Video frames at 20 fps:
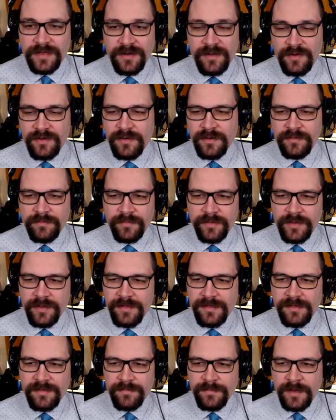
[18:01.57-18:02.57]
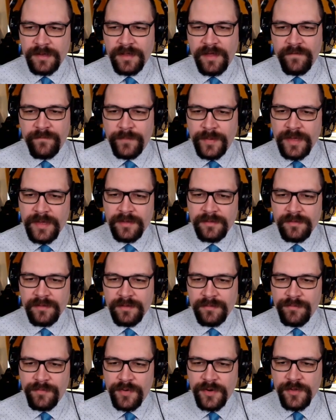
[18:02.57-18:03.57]
her and Bliss it might have been the
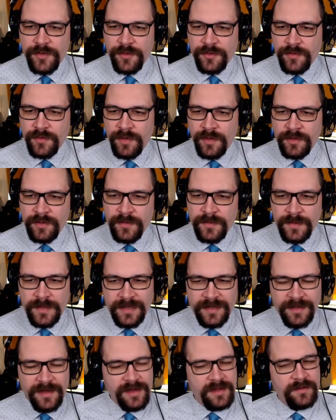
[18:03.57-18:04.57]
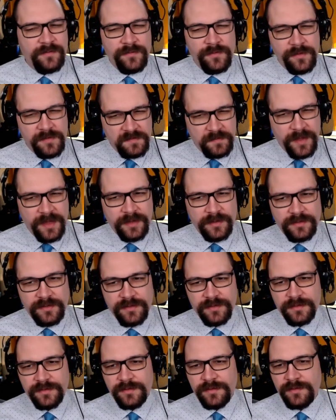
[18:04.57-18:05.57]
bridge to a unique kind of respect.
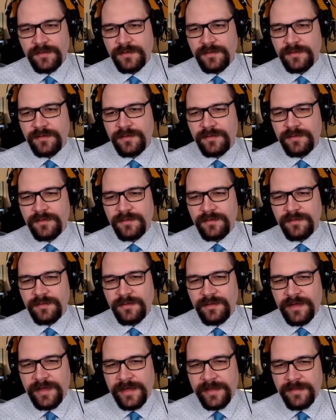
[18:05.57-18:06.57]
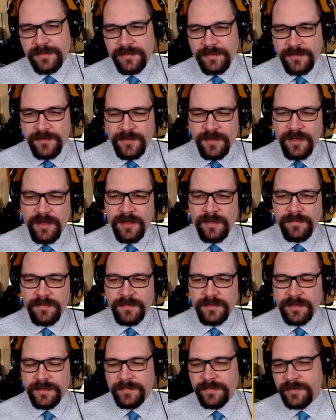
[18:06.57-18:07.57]
That's the job,
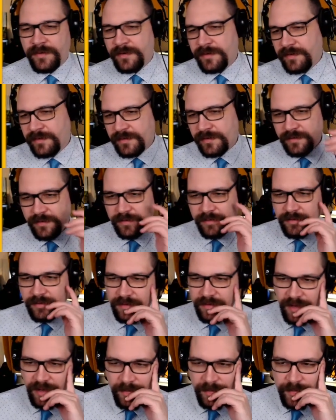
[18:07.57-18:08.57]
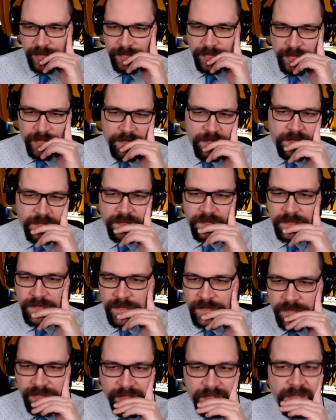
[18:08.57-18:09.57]
Sleeper. Alma approaches you
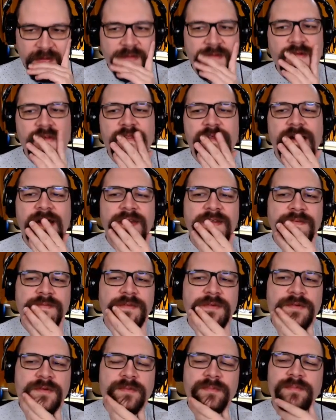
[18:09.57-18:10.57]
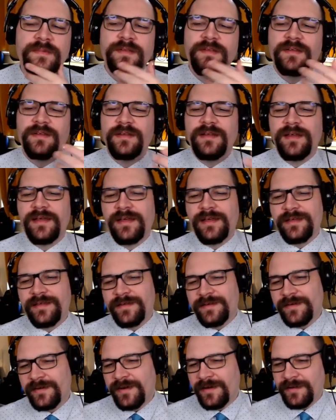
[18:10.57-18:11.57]
from the other side of the room.
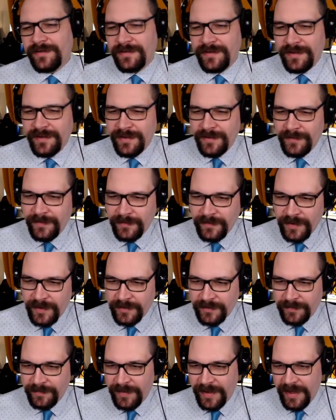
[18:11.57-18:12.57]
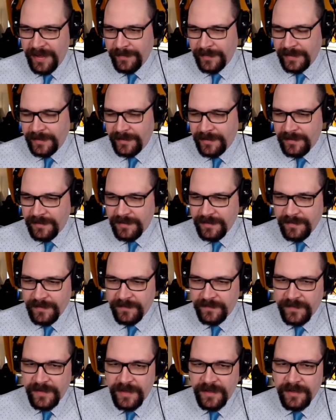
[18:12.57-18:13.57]
You all know where the payment is to be
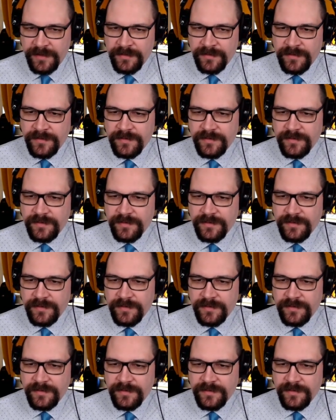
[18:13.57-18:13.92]
found.